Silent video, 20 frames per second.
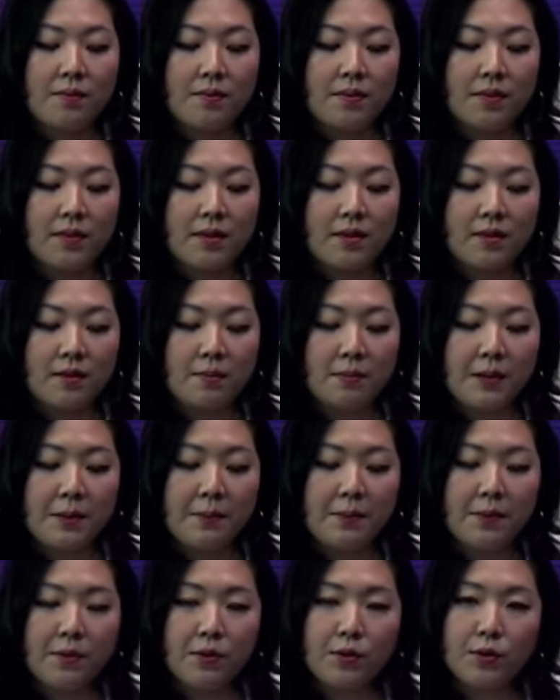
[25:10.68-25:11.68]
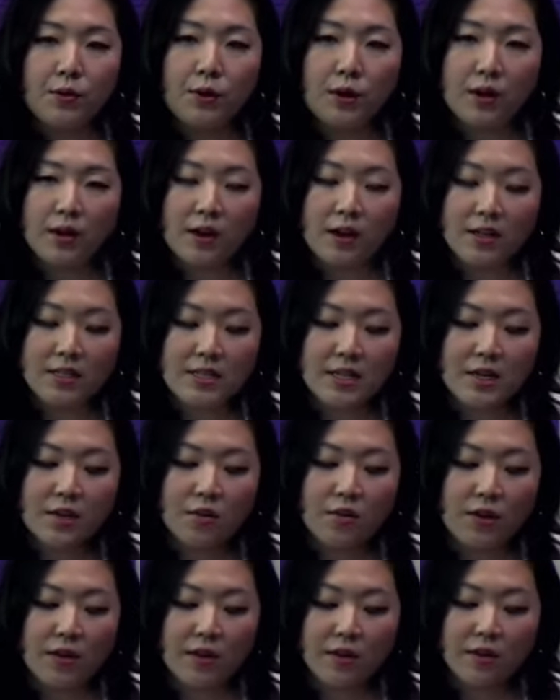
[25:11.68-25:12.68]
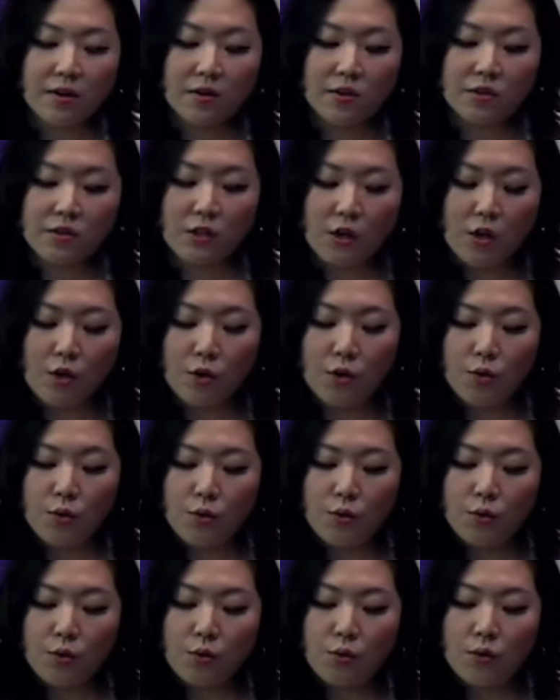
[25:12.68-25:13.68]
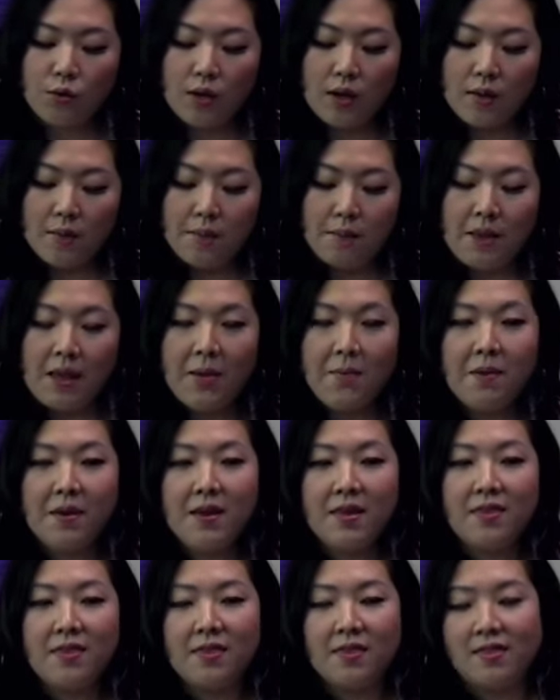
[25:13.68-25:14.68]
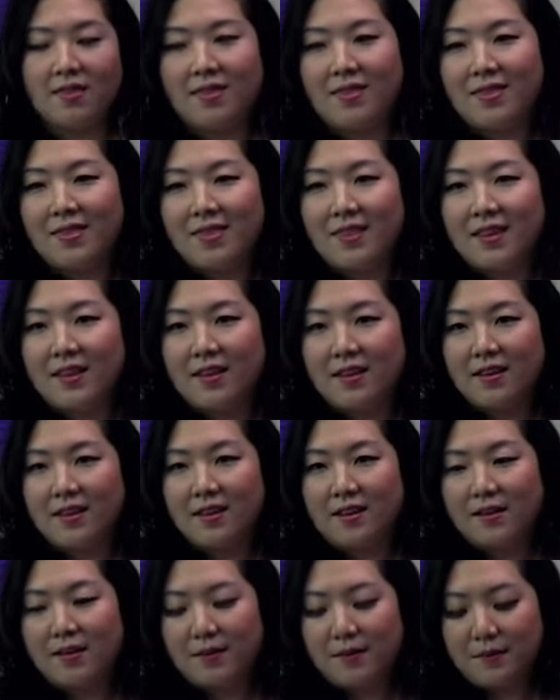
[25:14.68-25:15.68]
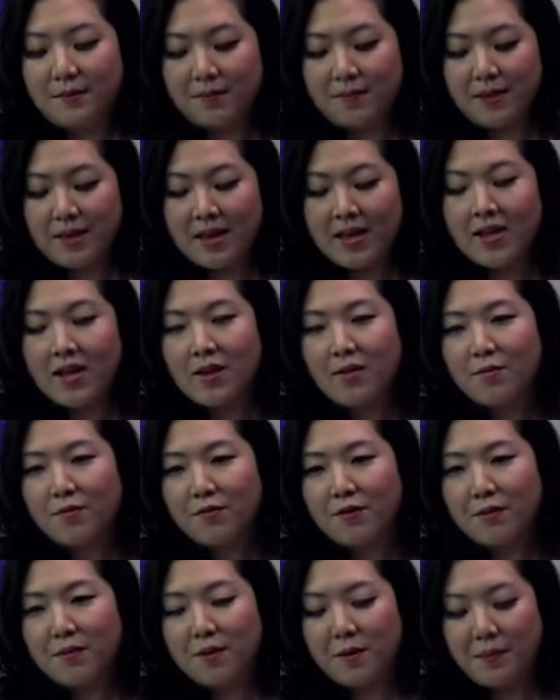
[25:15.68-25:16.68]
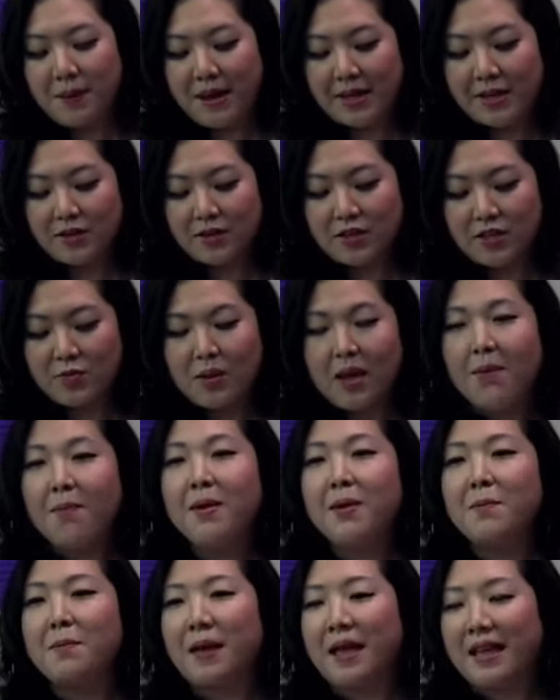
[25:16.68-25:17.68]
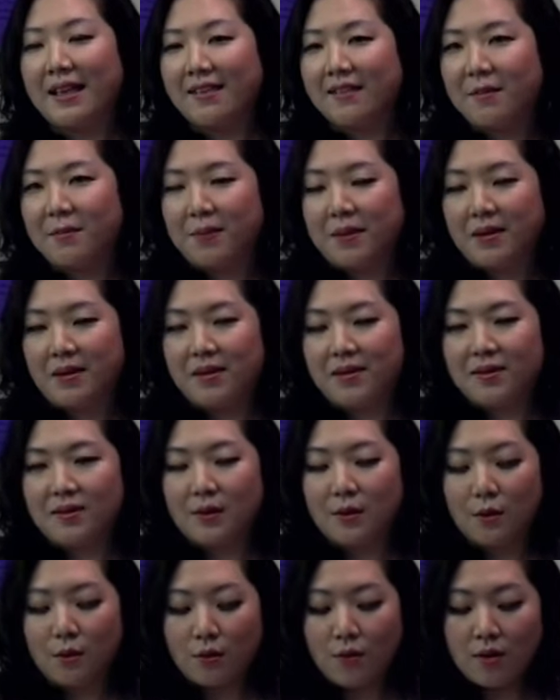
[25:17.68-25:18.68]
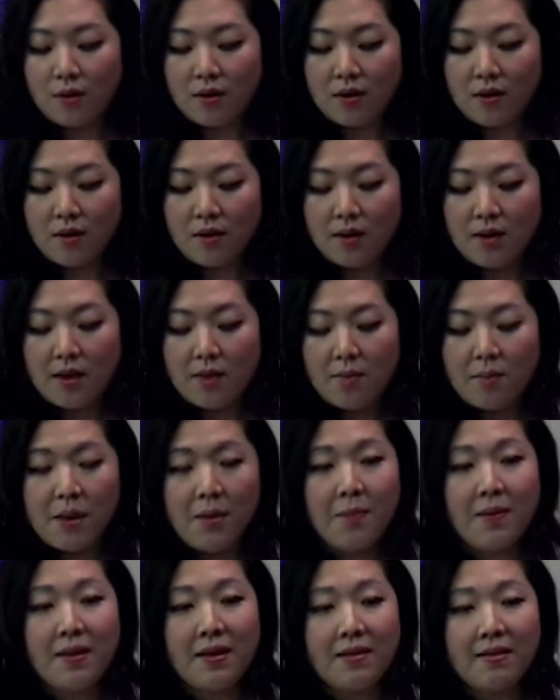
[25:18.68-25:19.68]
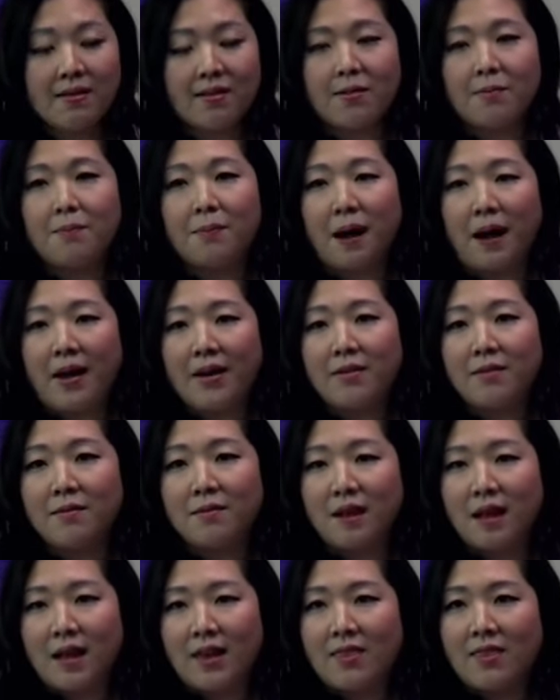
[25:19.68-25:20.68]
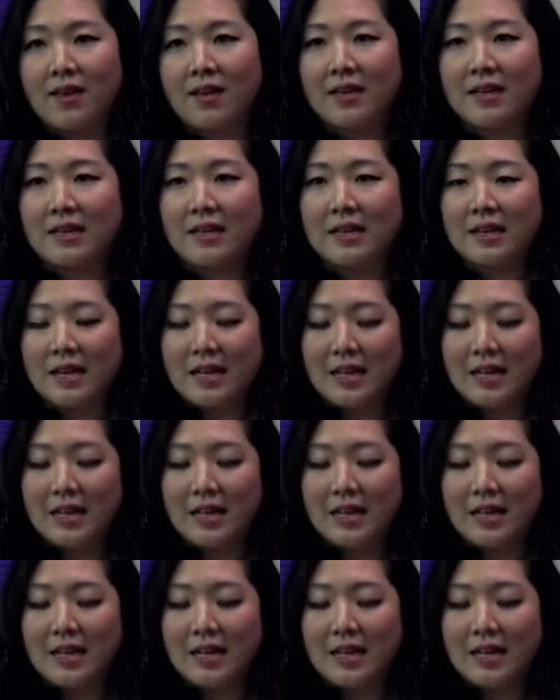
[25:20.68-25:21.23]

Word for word: the people who are content creators who maybe the income from the patronage. Maybe it pays the bills, or maybe it's the bottom line that could